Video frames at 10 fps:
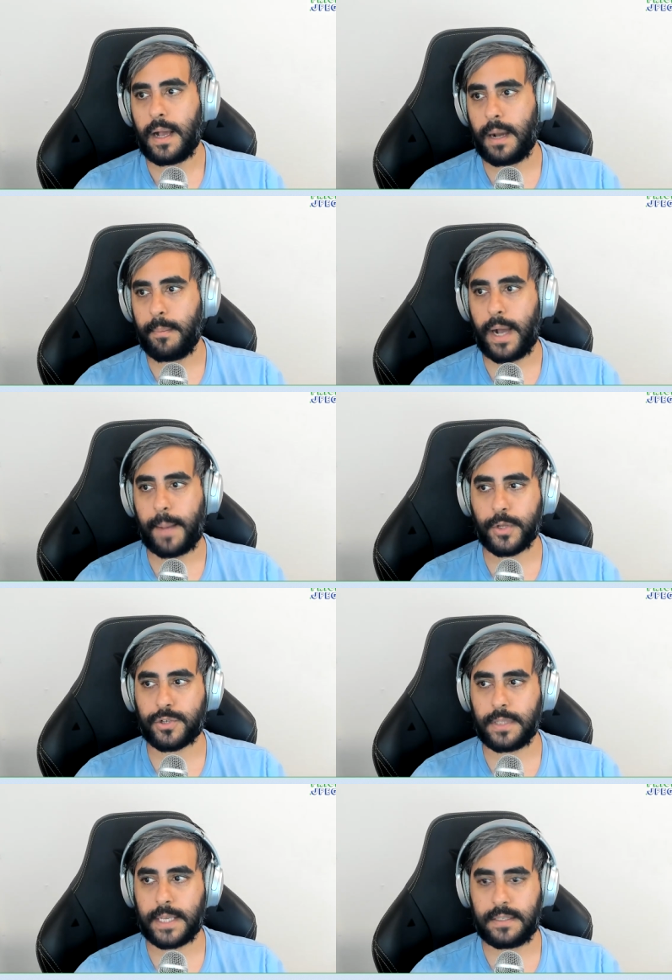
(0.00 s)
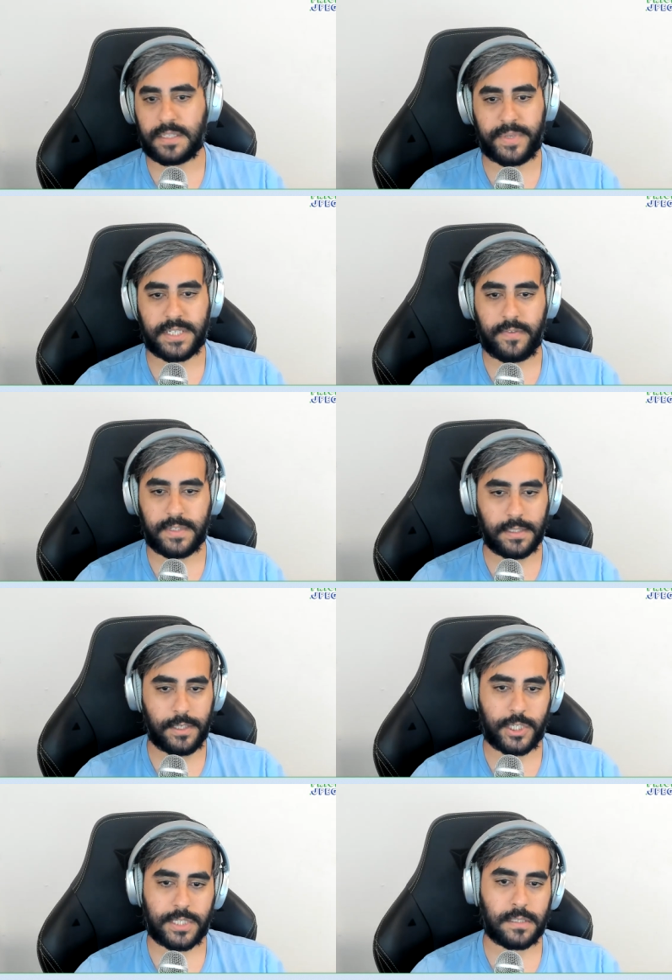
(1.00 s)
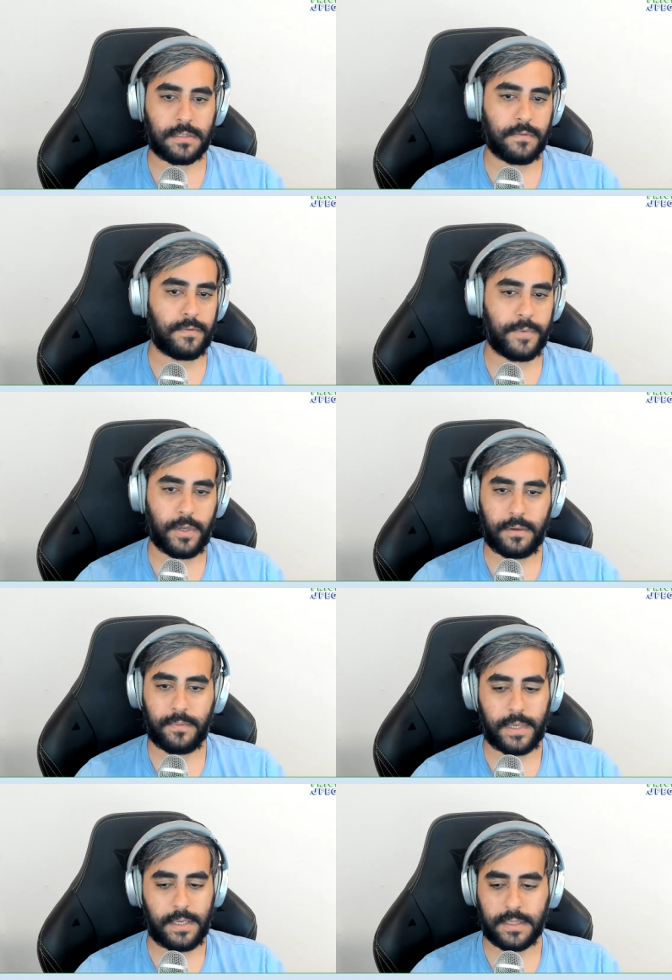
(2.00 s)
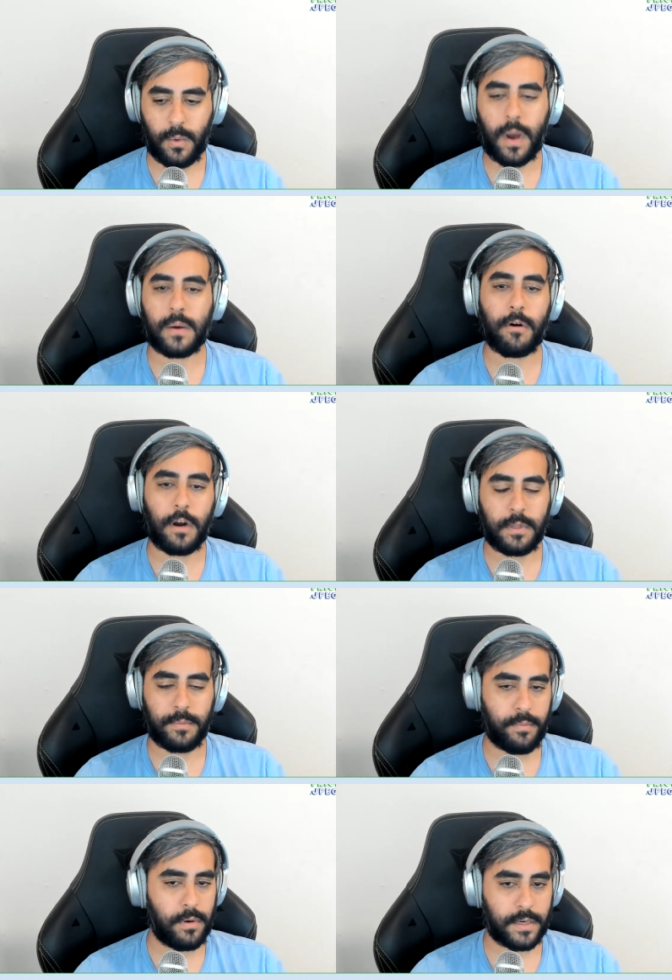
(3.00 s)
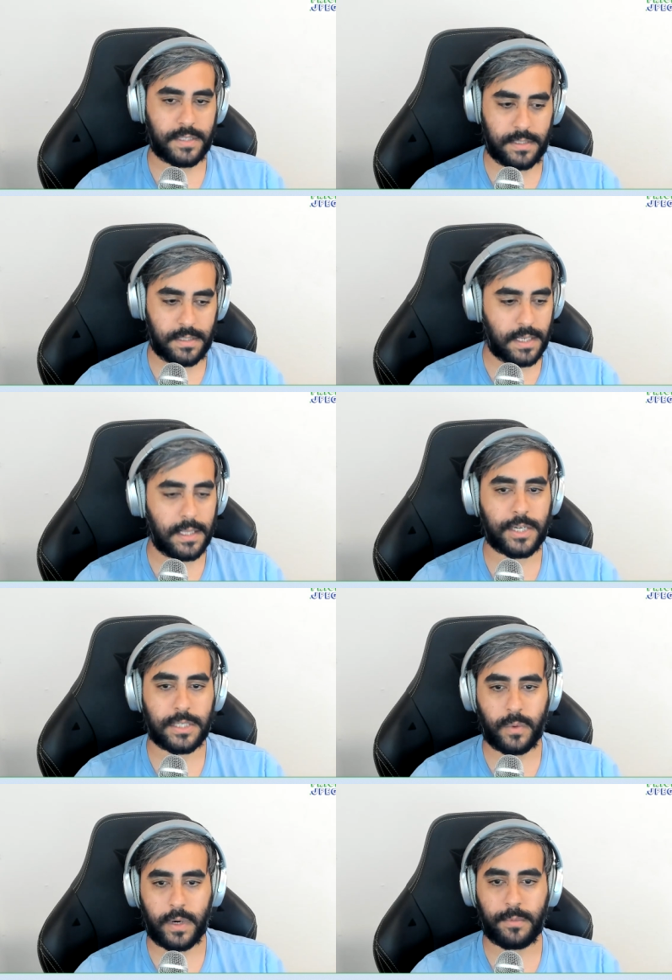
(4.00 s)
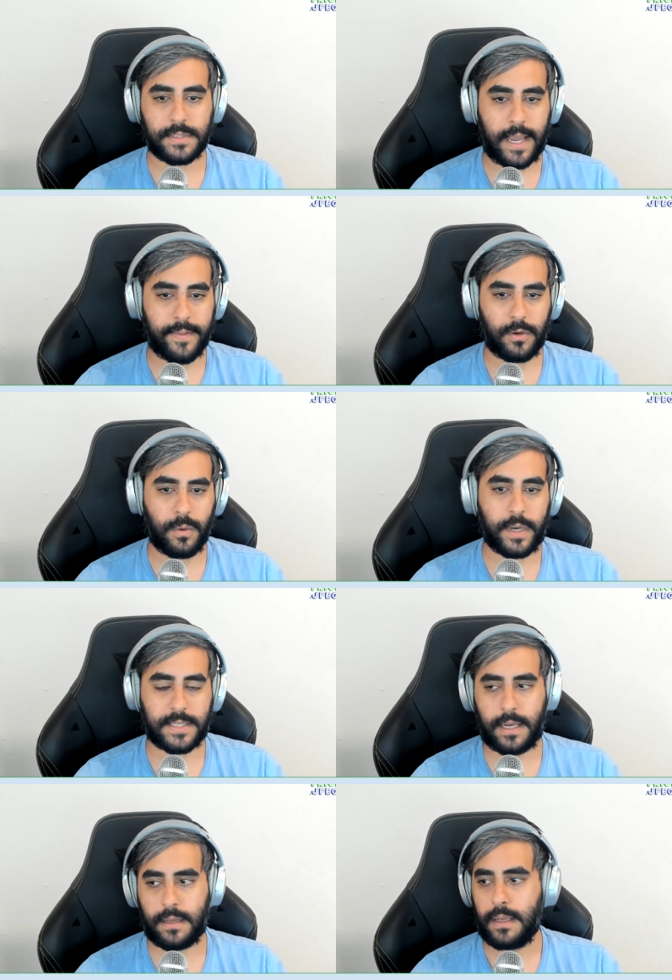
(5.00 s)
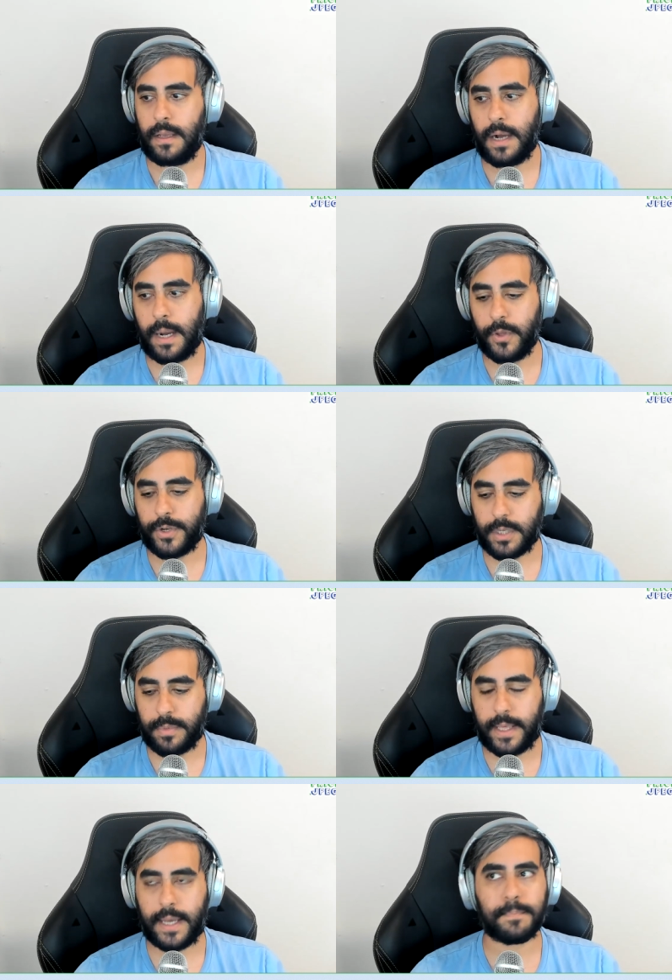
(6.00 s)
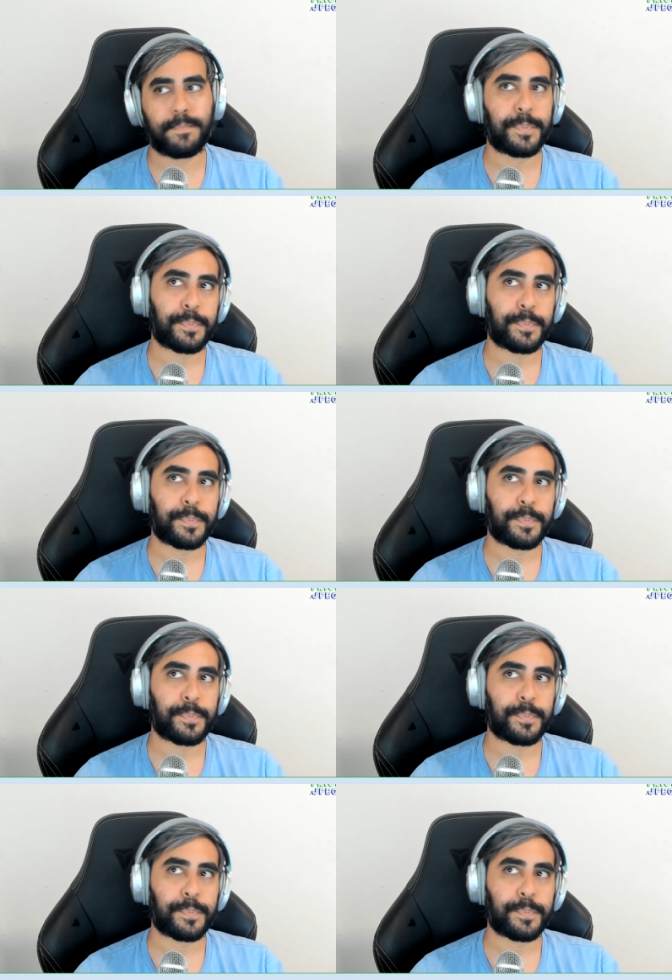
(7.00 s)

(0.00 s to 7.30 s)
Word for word: um, i'm not sure like the specifics and logistics of you know is there one wearable per box is it a collection of wearables how that all works out i'm not on top of that